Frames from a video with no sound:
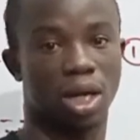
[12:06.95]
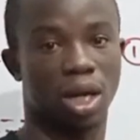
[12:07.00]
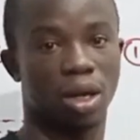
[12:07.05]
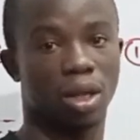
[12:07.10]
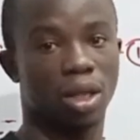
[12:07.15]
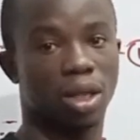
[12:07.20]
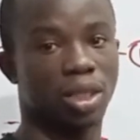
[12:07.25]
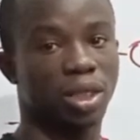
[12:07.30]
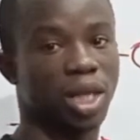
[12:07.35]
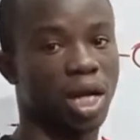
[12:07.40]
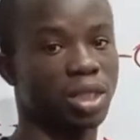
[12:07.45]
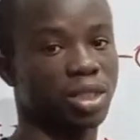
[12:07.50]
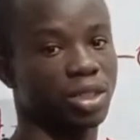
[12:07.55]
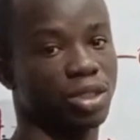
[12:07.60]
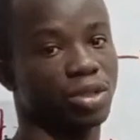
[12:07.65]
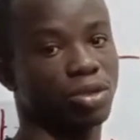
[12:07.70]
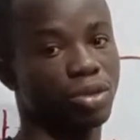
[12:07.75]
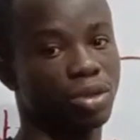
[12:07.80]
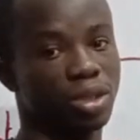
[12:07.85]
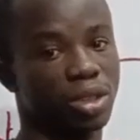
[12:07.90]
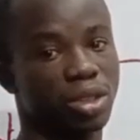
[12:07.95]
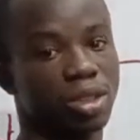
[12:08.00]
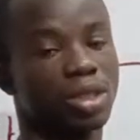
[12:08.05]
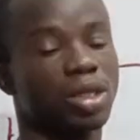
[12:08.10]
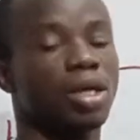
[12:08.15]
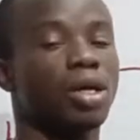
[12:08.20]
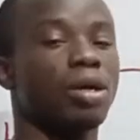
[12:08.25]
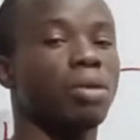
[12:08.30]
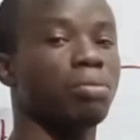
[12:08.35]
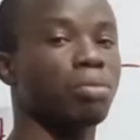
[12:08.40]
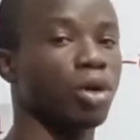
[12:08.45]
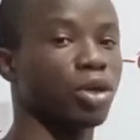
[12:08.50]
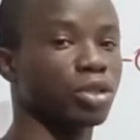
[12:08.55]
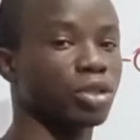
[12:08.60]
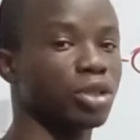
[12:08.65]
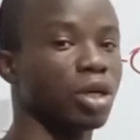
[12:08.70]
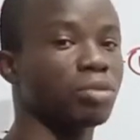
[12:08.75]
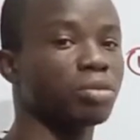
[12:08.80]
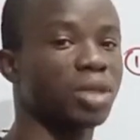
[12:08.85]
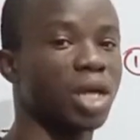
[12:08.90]
That is the unit. But
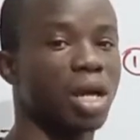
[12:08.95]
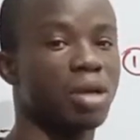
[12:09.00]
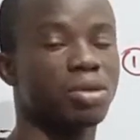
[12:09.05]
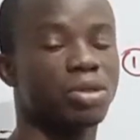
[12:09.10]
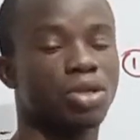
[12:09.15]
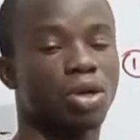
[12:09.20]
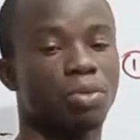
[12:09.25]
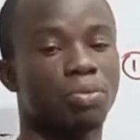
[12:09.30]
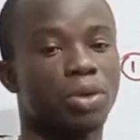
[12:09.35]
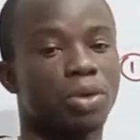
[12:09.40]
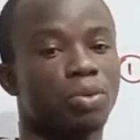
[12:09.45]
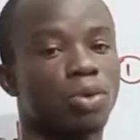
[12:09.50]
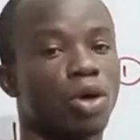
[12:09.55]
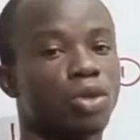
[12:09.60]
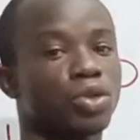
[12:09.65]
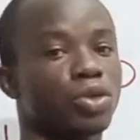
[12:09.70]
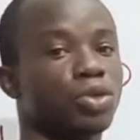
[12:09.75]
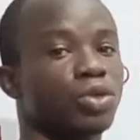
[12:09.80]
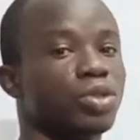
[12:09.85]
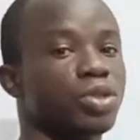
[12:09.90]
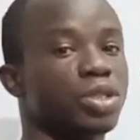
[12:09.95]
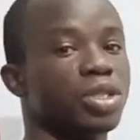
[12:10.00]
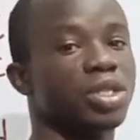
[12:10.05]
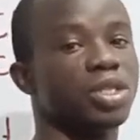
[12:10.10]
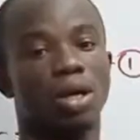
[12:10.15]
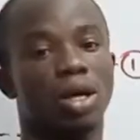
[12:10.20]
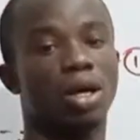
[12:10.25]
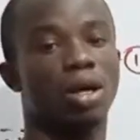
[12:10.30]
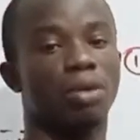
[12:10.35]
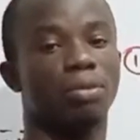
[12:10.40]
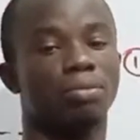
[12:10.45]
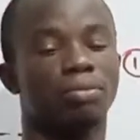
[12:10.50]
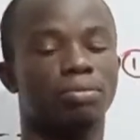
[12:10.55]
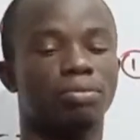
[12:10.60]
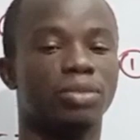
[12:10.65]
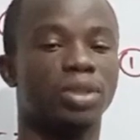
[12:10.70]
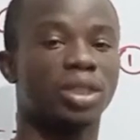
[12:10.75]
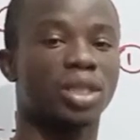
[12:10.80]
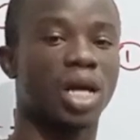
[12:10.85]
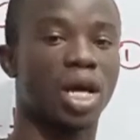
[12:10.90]
sometimes some people also use this
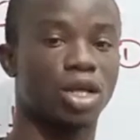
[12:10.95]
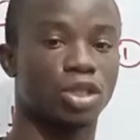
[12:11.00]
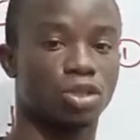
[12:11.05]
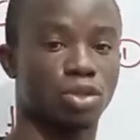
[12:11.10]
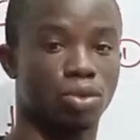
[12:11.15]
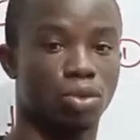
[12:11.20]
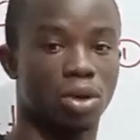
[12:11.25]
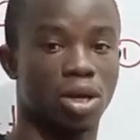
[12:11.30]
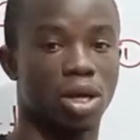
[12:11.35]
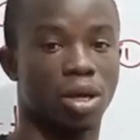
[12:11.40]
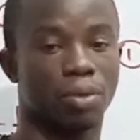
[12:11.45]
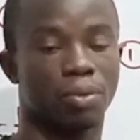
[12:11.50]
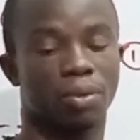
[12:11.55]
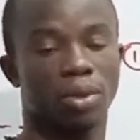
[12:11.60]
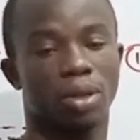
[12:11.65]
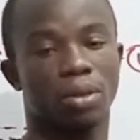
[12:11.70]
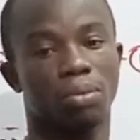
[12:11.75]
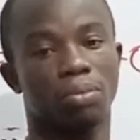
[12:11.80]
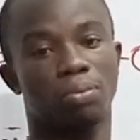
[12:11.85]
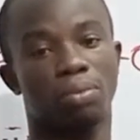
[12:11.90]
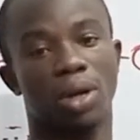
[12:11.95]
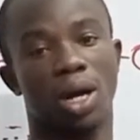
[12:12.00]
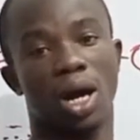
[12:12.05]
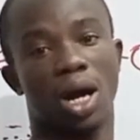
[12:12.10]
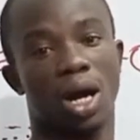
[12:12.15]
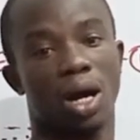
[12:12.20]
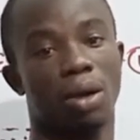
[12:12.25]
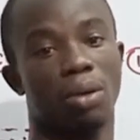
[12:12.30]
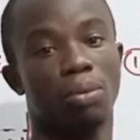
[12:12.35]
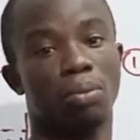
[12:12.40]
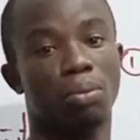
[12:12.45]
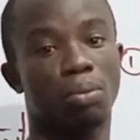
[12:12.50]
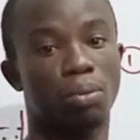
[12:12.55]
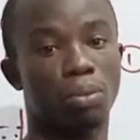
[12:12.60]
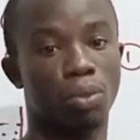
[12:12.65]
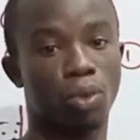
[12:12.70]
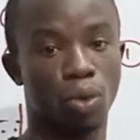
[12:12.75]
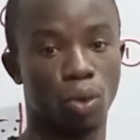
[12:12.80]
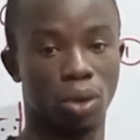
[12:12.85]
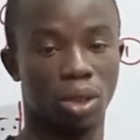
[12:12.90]
meter square per
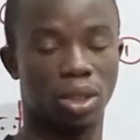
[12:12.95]
mole.